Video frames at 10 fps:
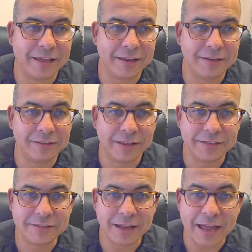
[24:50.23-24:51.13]
that
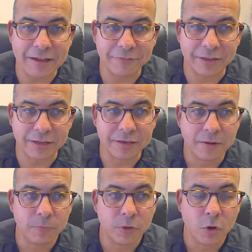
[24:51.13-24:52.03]
led to having
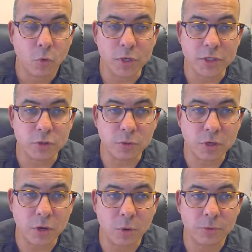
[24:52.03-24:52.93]
it. We
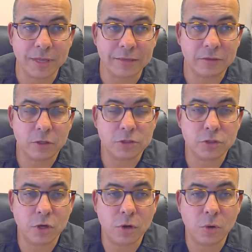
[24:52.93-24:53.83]
do know that
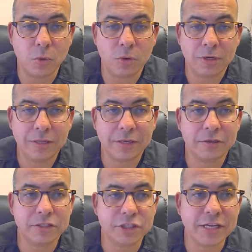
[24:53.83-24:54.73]
there's no
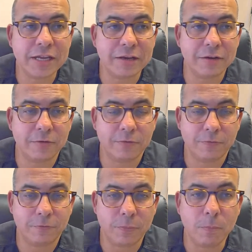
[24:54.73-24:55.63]
clear gene
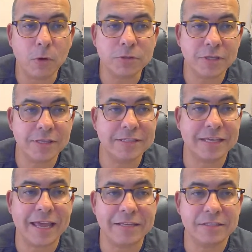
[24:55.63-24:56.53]
for most of
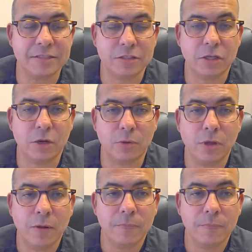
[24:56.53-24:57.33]
these cases. You